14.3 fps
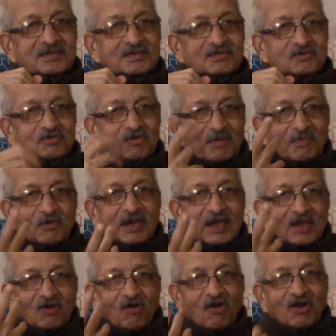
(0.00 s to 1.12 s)
Do you know about any
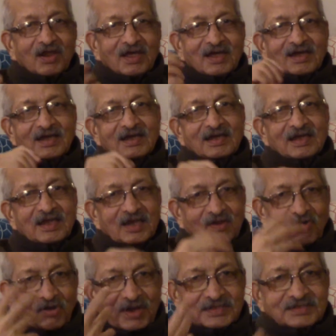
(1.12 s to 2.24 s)
god? Any
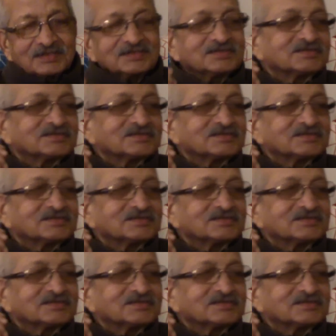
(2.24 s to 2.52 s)
goddesses?